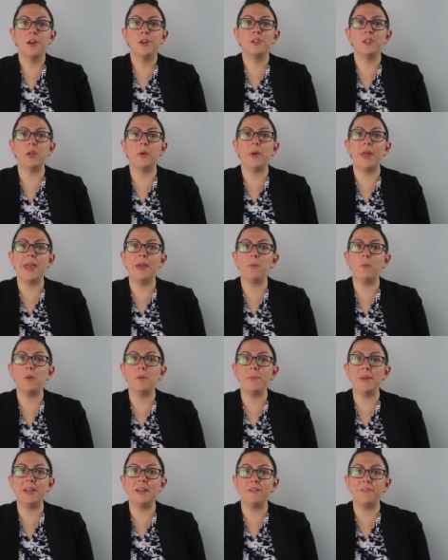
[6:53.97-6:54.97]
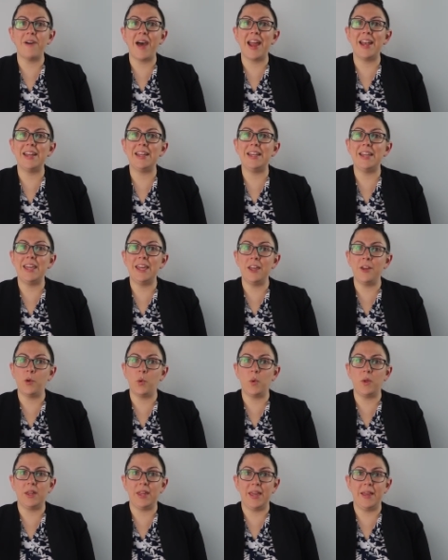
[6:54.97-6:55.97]
so it will be divided
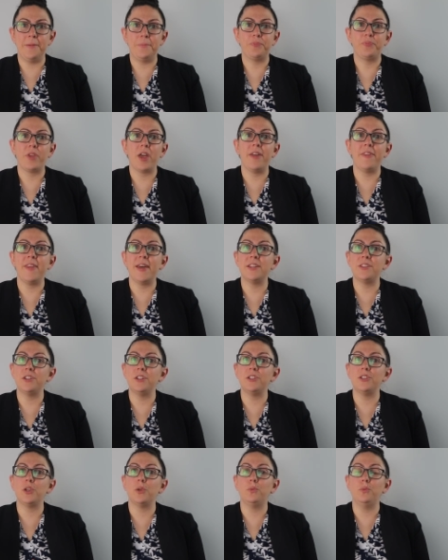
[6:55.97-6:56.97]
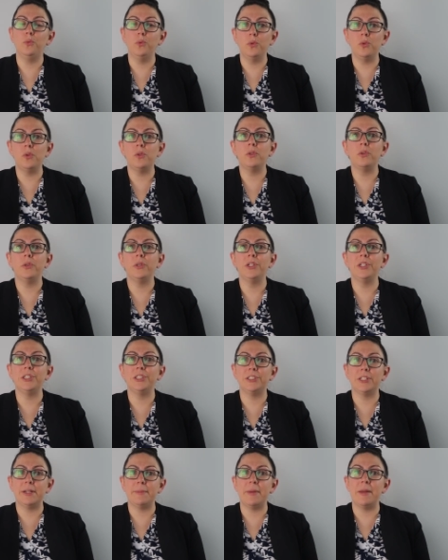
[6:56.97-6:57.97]
equally unless there's a rule or
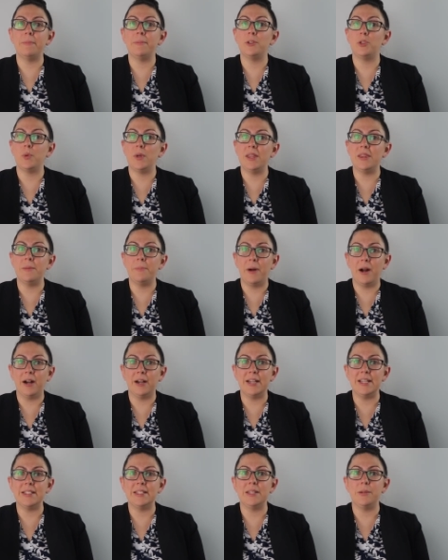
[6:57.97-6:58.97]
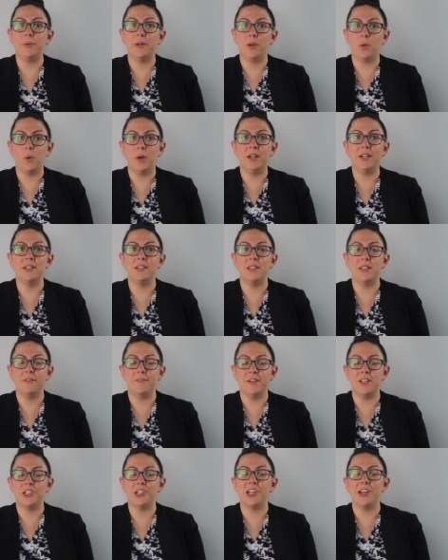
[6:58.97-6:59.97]
agreement between the parties that requires
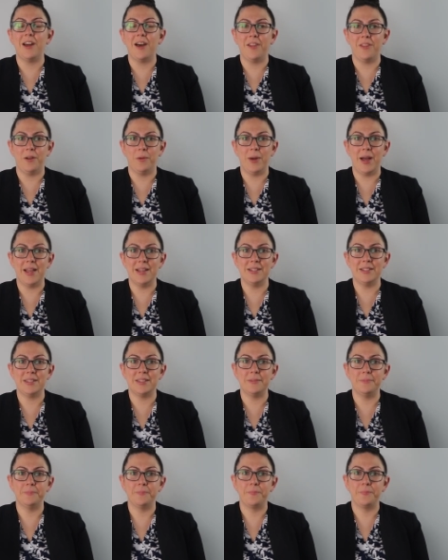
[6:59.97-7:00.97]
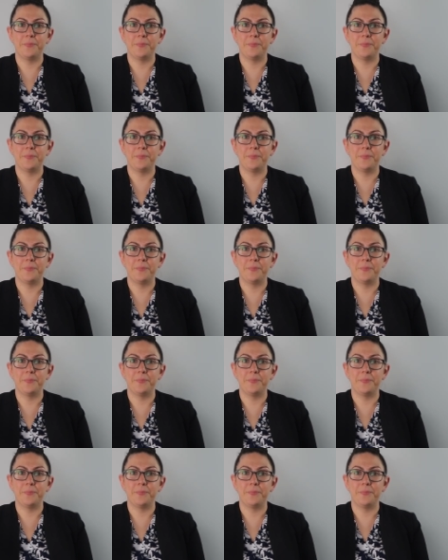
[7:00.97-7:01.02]
division otherwise.